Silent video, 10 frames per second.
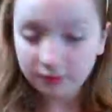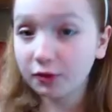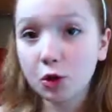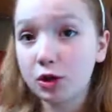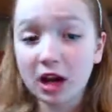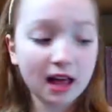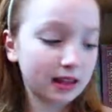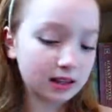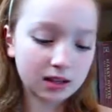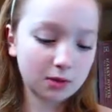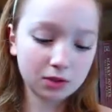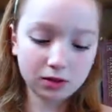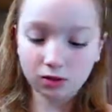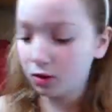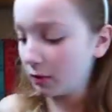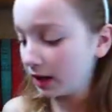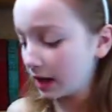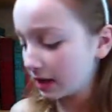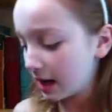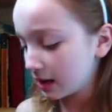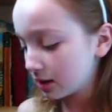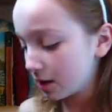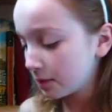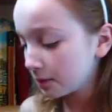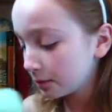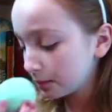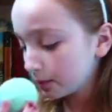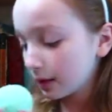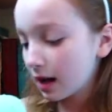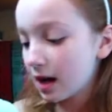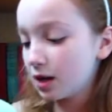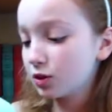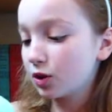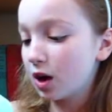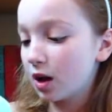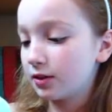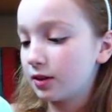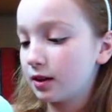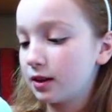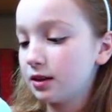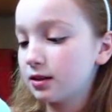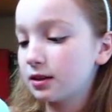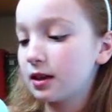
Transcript: floating island. I wouldn't normally get that, so I got this.